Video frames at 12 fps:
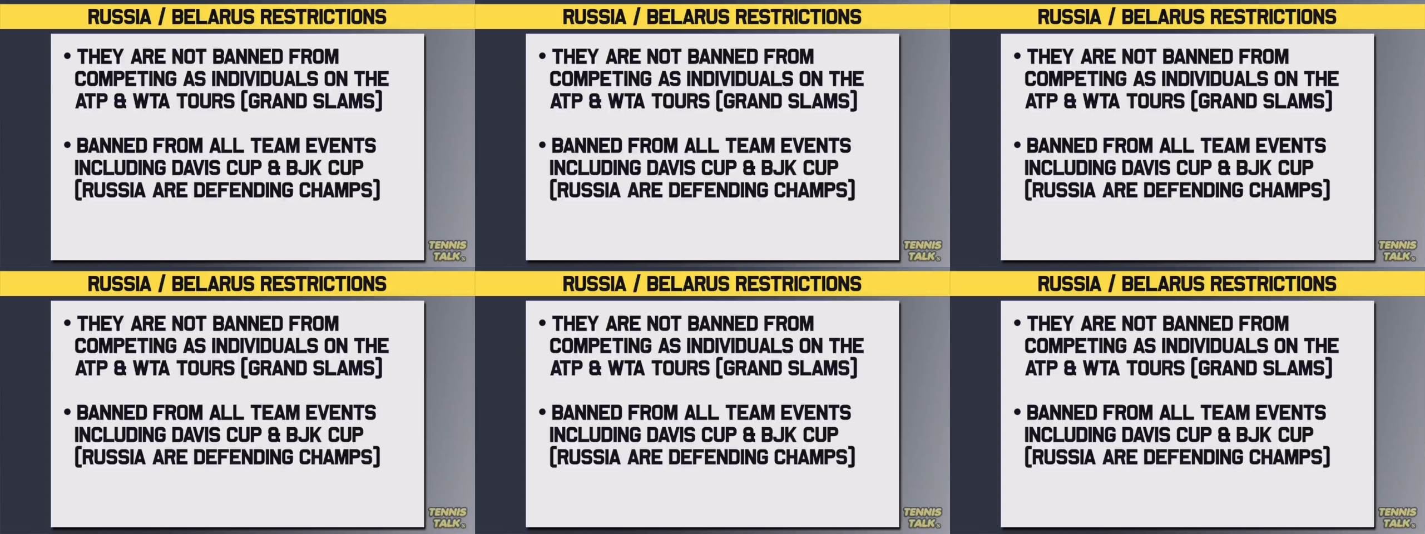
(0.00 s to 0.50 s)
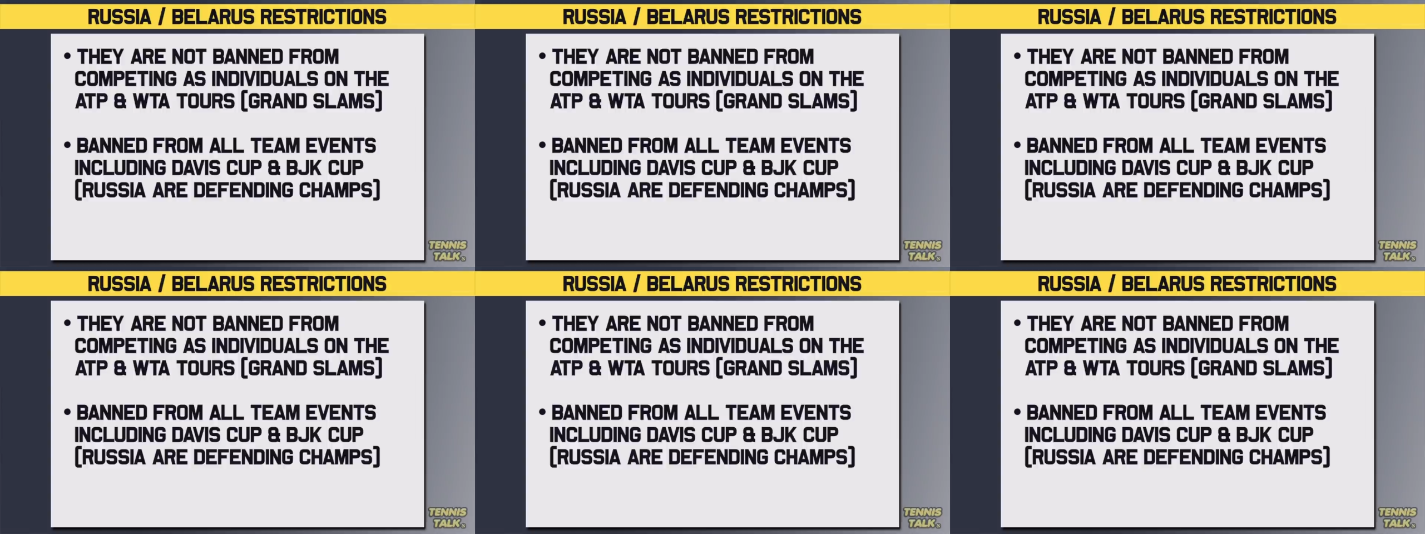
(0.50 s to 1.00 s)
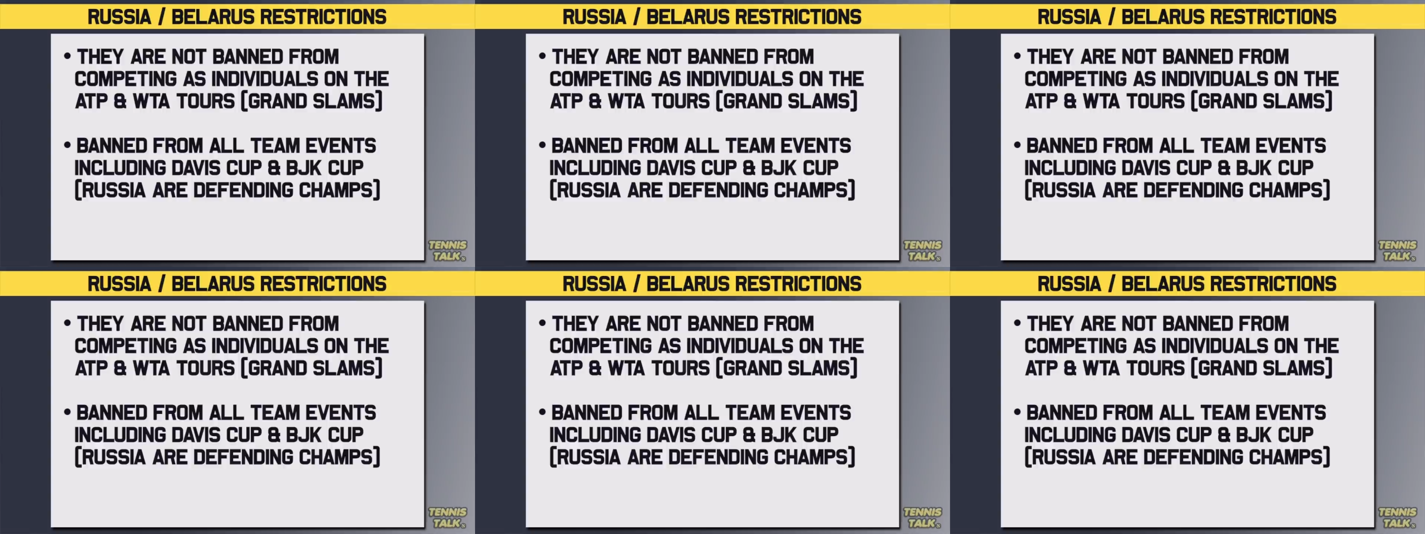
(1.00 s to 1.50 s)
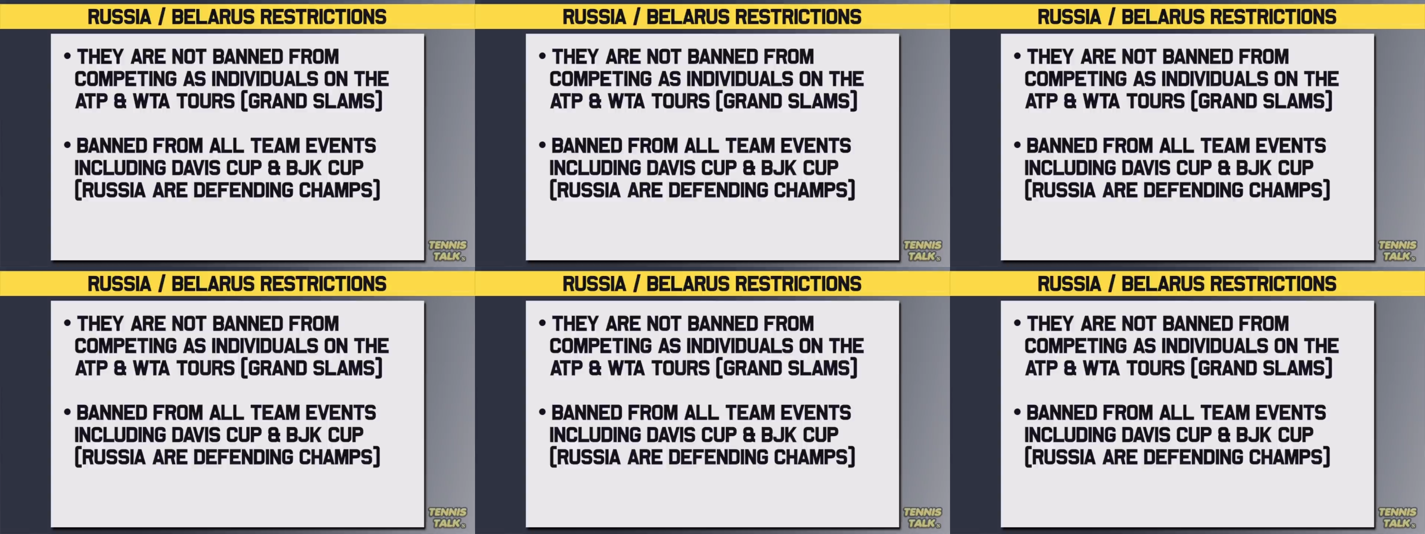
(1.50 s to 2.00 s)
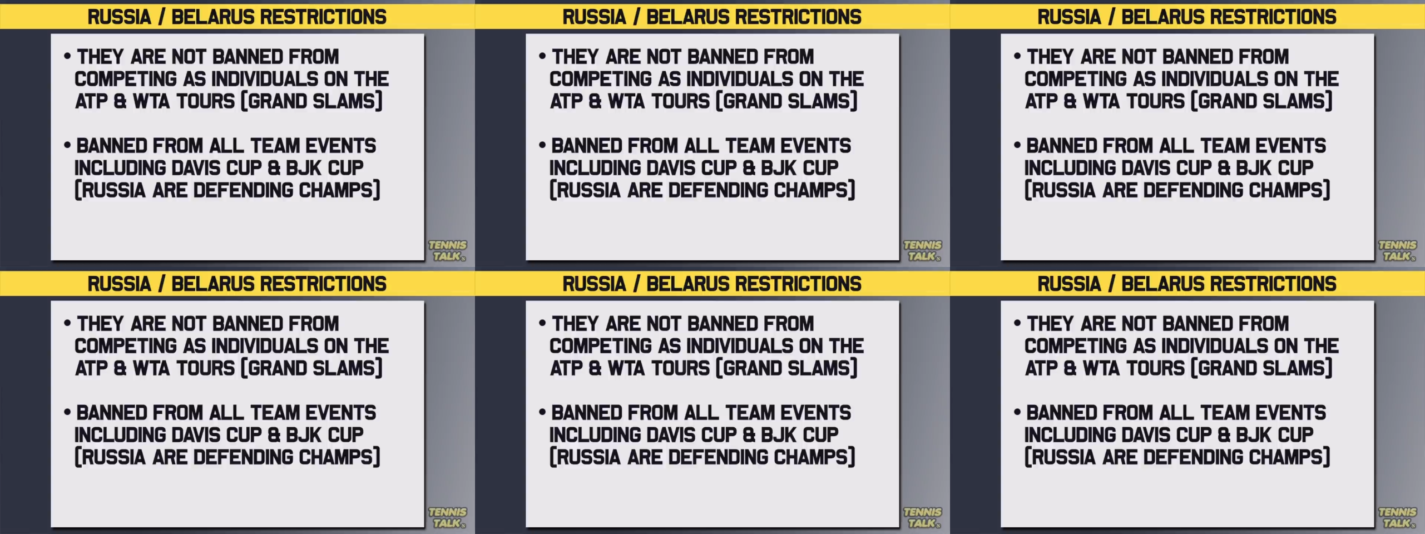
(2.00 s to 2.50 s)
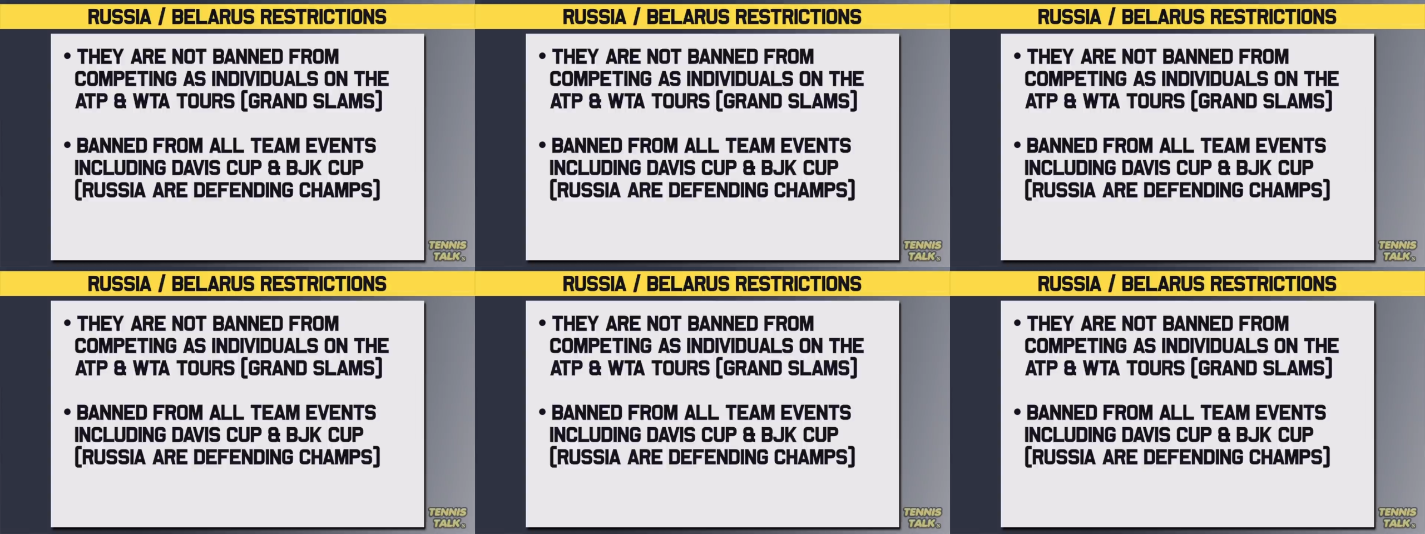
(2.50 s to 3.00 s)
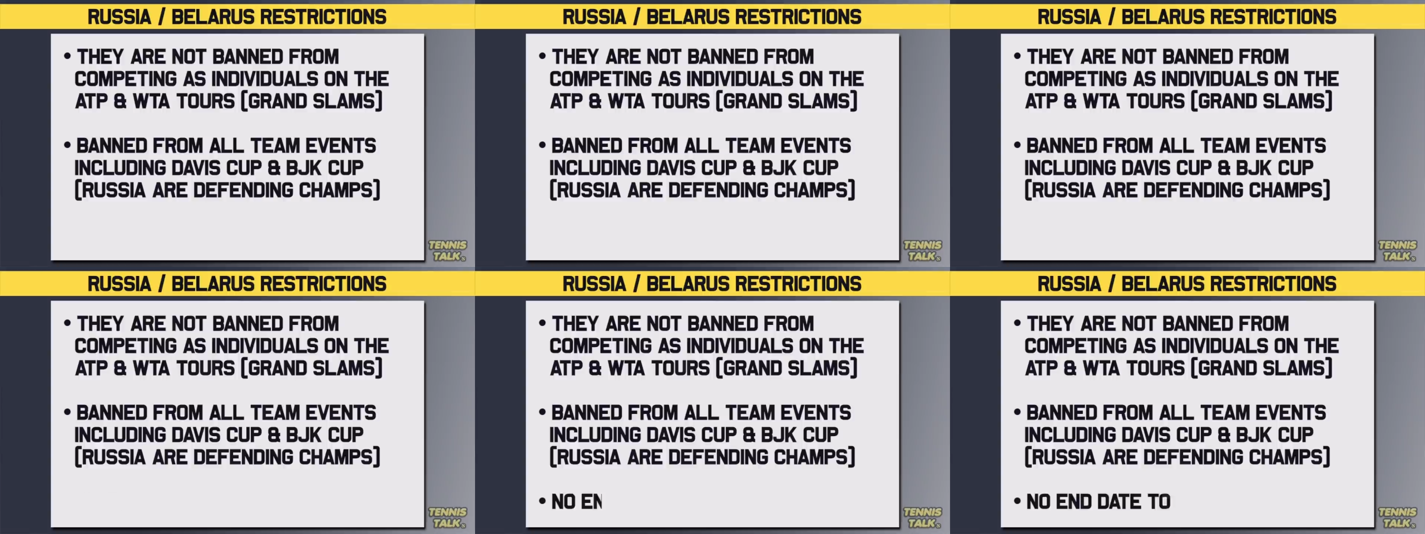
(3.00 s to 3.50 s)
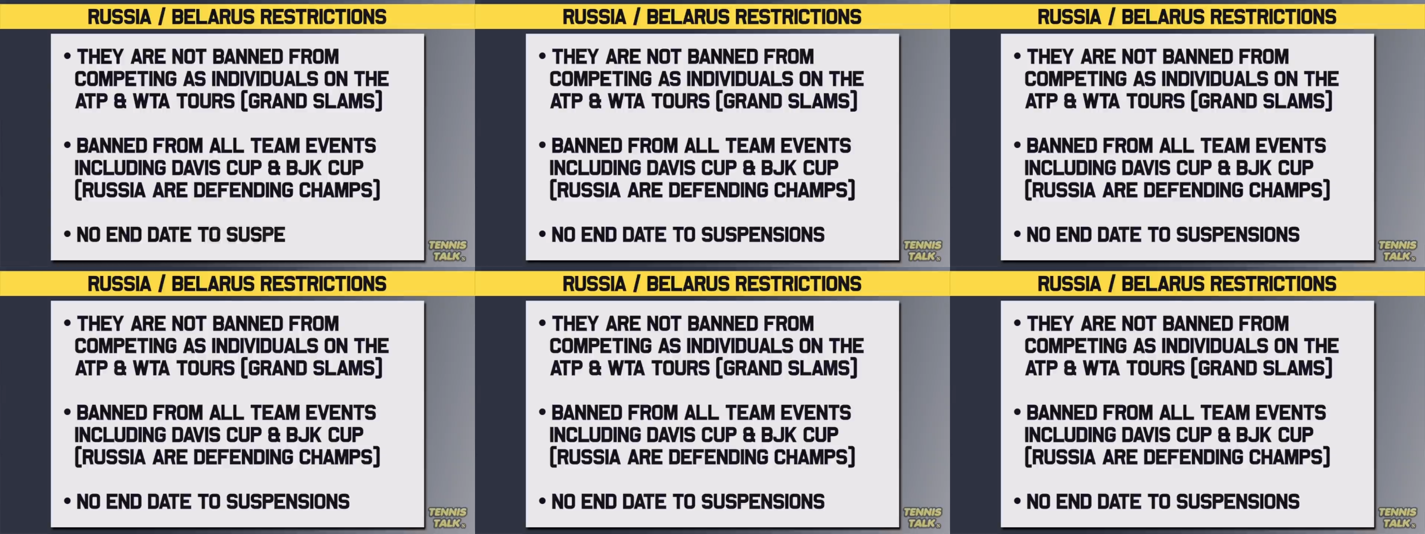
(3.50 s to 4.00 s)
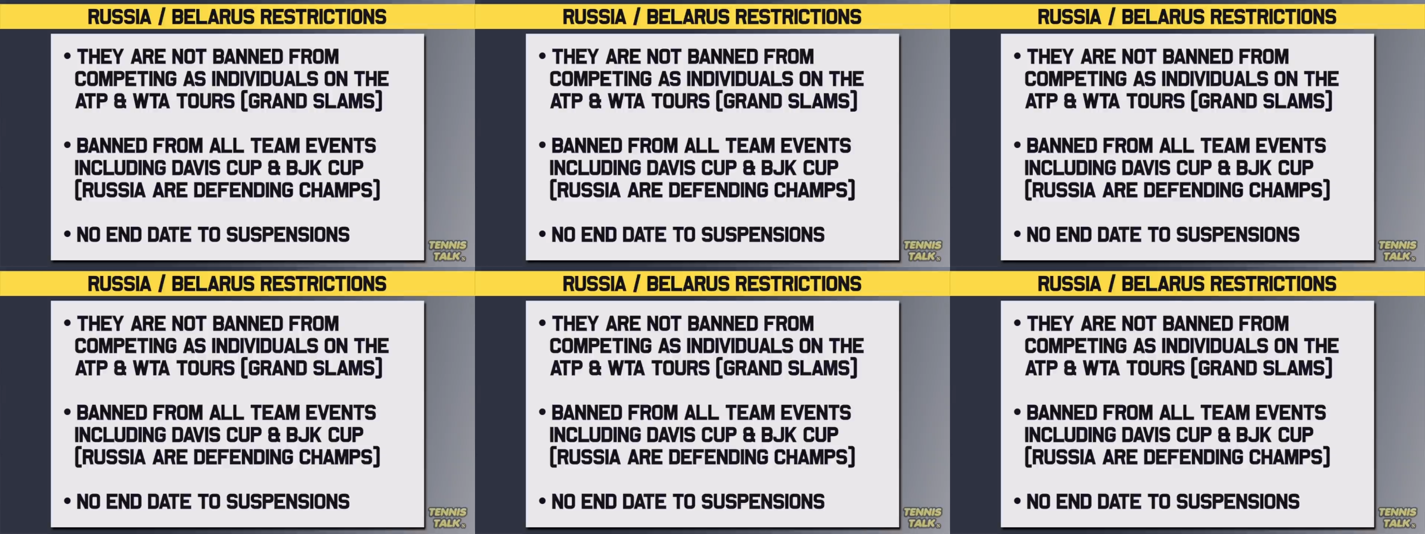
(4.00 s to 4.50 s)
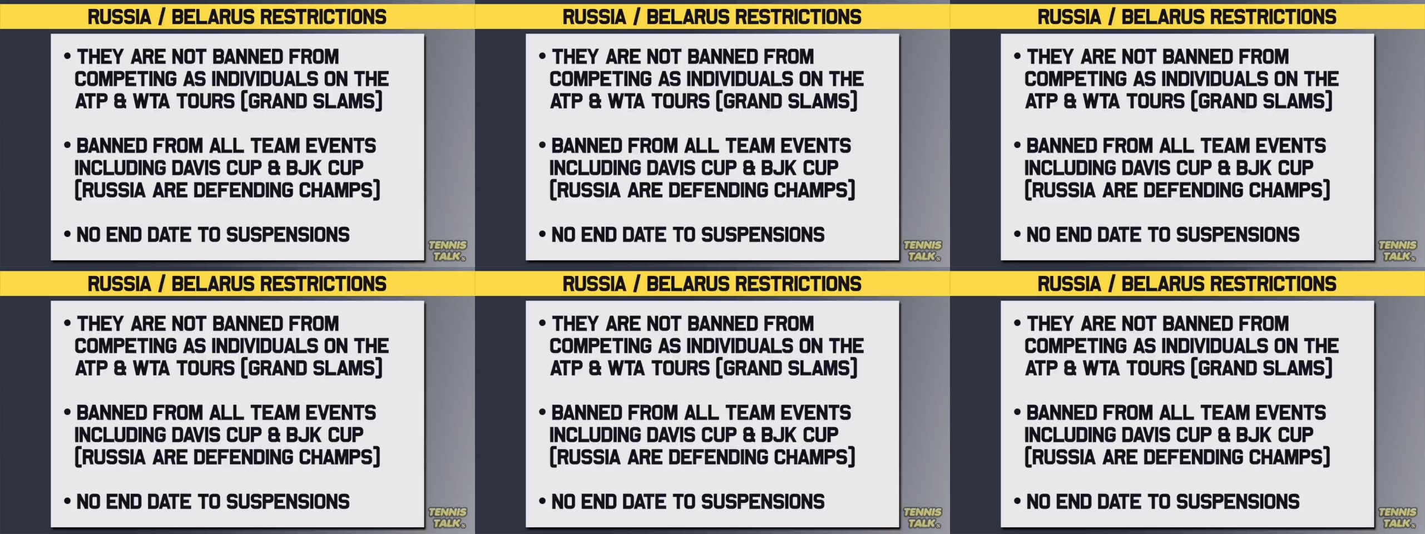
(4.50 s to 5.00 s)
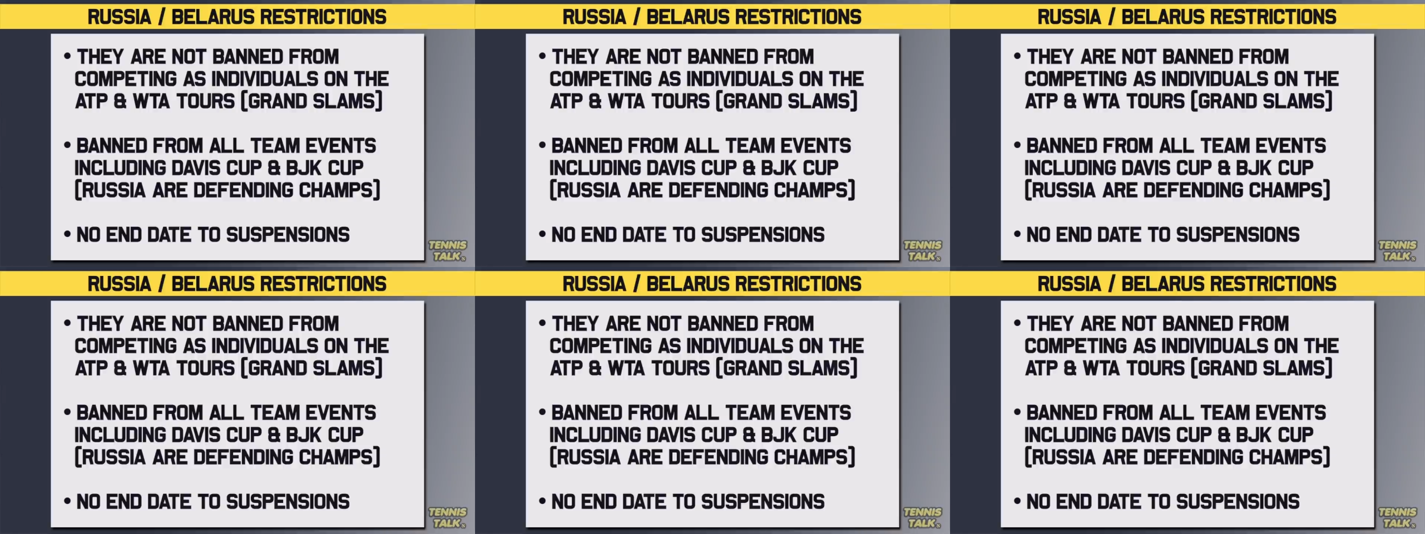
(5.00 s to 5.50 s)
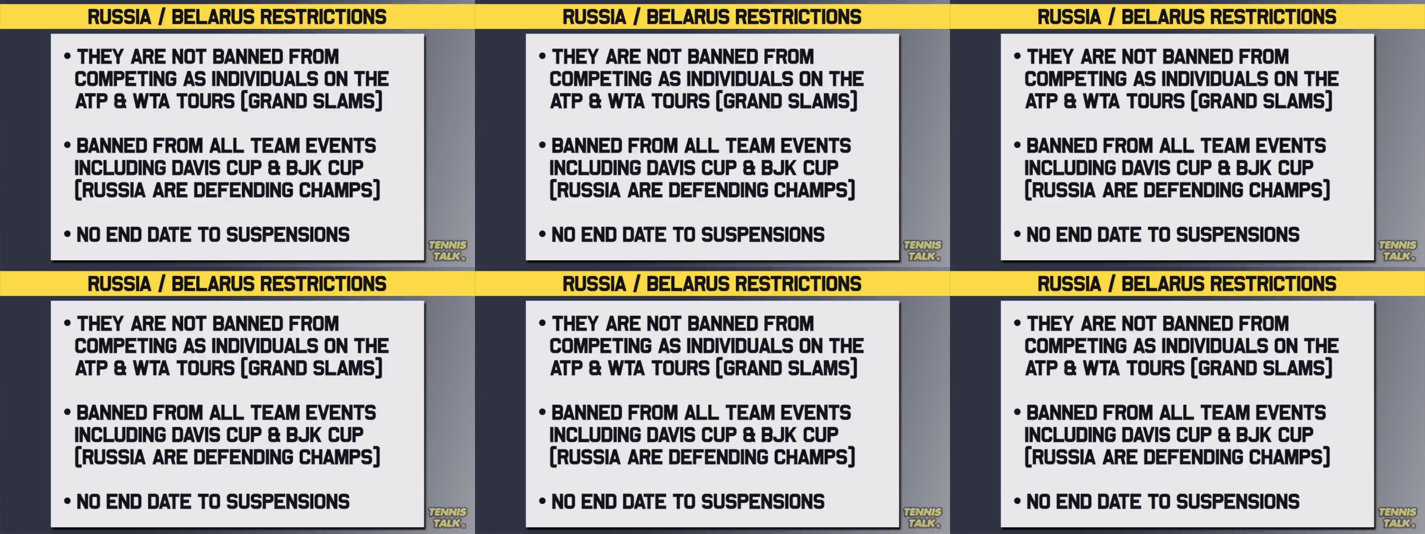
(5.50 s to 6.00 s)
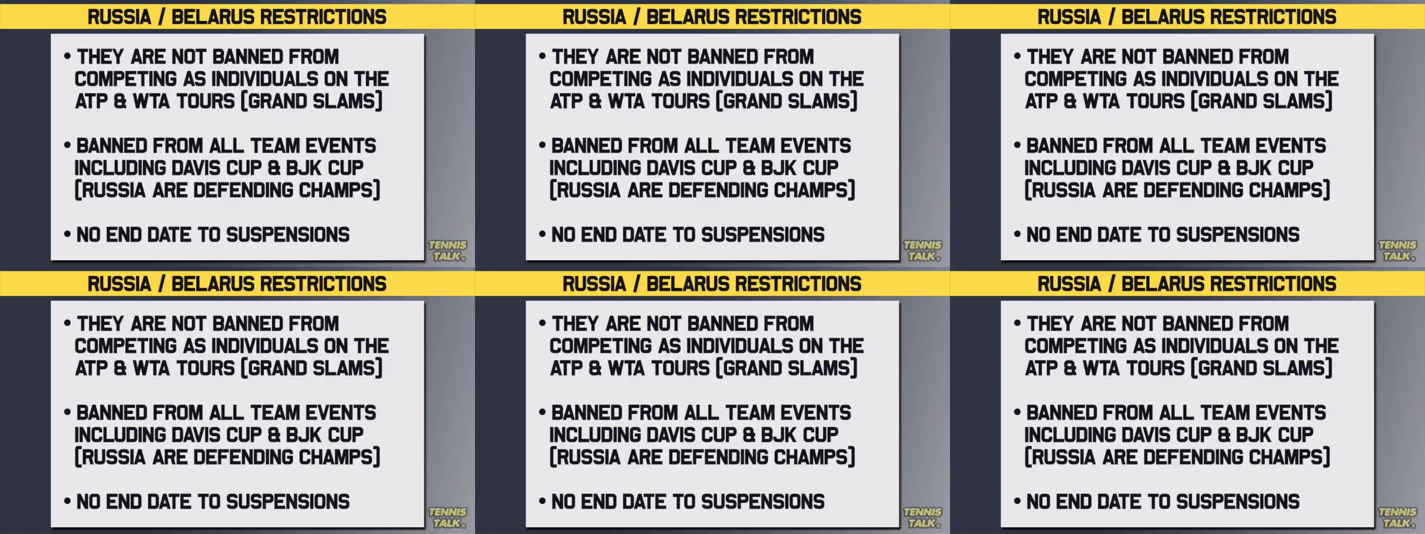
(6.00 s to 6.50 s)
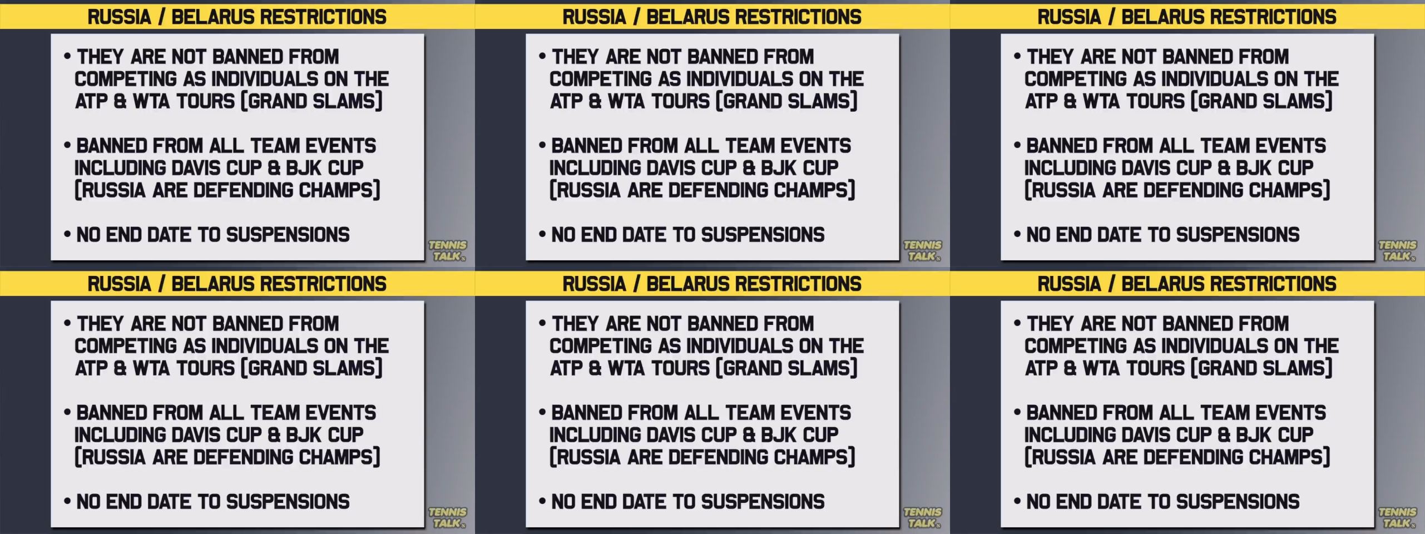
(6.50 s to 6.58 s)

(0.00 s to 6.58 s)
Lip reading: [unreadable: no face in view]